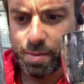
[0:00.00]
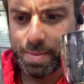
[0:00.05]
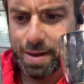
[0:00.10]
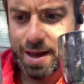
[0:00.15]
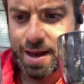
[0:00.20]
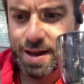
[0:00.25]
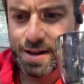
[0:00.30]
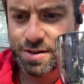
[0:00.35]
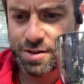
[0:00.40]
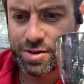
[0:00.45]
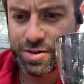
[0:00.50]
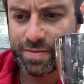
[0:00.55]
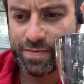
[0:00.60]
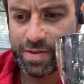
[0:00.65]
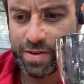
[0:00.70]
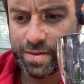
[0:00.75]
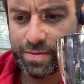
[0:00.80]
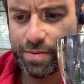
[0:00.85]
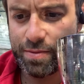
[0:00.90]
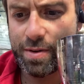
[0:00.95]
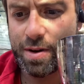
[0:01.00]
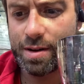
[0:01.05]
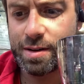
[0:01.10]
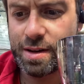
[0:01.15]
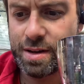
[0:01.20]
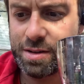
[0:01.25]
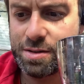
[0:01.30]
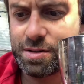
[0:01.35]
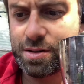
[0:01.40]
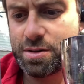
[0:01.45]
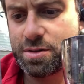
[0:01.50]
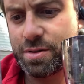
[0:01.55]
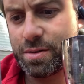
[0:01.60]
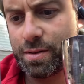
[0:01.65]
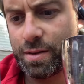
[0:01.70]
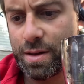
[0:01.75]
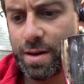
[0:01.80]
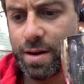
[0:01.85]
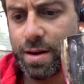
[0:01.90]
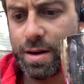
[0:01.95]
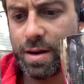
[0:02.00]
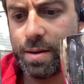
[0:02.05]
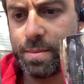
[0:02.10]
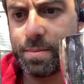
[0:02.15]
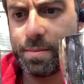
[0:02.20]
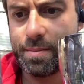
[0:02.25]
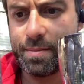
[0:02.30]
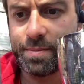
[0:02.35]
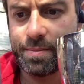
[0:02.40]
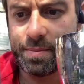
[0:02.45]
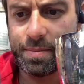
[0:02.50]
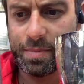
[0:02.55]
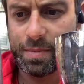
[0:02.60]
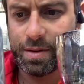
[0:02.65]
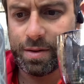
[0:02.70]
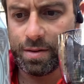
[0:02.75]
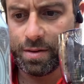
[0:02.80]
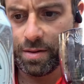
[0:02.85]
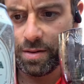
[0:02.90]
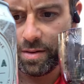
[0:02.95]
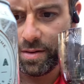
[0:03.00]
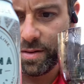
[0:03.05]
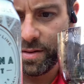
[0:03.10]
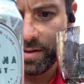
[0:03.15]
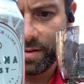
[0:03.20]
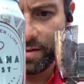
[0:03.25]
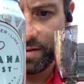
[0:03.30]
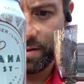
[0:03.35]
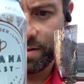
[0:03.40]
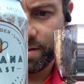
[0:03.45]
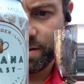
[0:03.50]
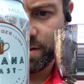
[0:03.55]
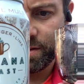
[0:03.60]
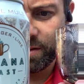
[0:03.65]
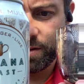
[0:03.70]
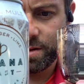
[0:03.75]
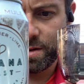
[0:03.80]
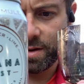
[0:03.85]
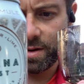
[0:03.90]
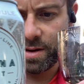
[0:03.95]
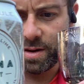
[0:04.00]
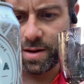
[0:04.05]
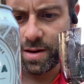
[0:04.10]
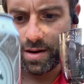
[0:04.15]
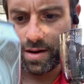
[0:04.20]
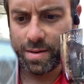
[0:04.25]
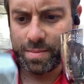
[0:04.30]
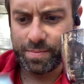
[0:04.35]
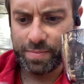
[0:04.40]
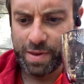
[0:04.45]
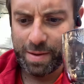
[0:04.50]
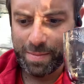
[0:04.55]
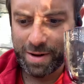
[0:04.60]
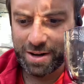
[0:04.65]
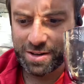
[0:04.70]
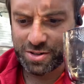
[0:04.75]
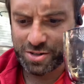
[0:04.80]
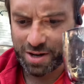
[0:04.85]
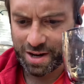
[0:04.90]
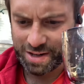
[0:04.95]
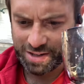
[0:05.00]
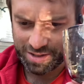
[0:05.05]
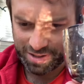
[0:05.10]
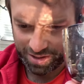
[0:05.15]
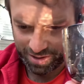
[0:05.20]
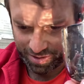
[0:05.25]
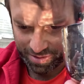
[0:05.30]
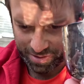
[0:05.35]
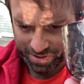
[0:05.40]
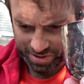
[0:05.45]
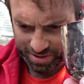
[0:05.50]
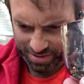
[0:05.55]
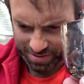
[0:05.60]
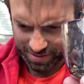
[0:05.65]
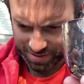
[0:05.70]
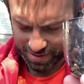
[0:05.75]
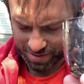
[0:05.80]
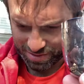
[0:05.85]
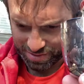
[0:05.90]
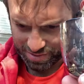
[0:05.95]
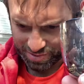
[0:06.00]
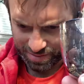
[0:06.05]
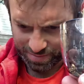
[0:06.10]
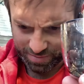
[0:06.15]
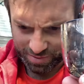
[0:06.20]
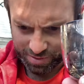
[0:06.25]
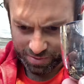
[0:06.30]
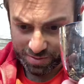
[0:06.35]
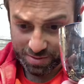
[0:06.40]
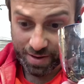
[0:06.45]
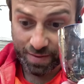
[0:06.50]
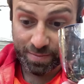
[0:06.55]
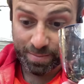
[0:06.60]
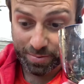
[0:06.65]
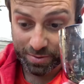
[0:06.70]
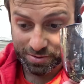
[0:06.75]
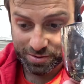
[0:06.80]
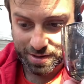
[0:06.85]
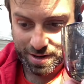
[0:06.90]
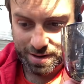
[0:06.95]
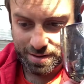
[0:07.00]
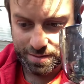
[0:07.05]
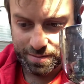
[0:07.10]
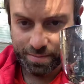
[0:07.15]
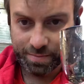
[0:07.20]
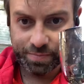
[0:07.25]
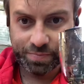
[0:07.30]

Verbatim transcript: batch, vodka, ginger wine. Um, they might have changed the ingredients actually. So seven percent